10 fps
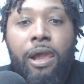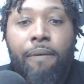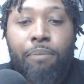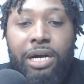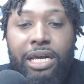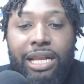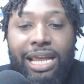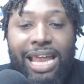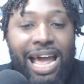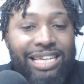But
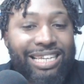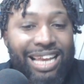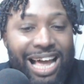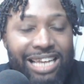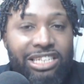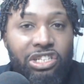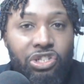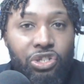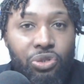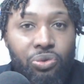it has a lot to
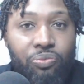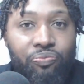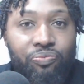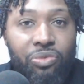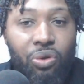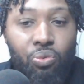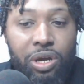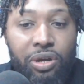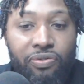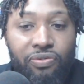do
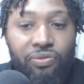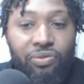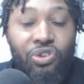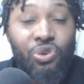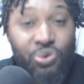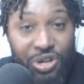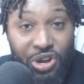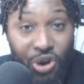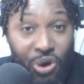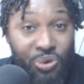with doing
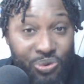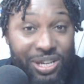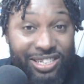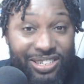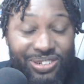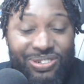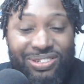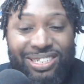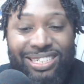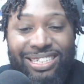your own
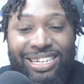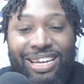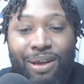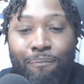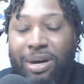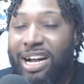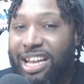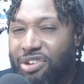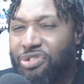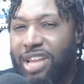research, but
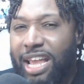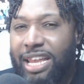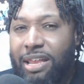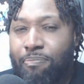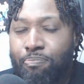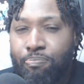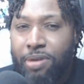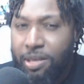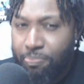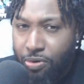understanding
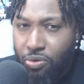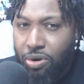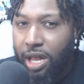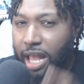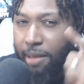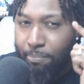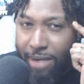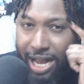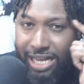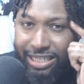people and
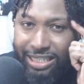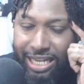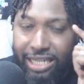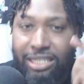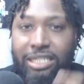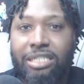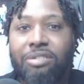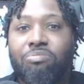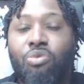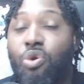
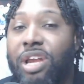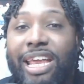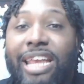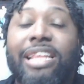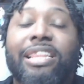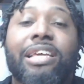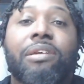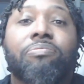mindsets more than anything.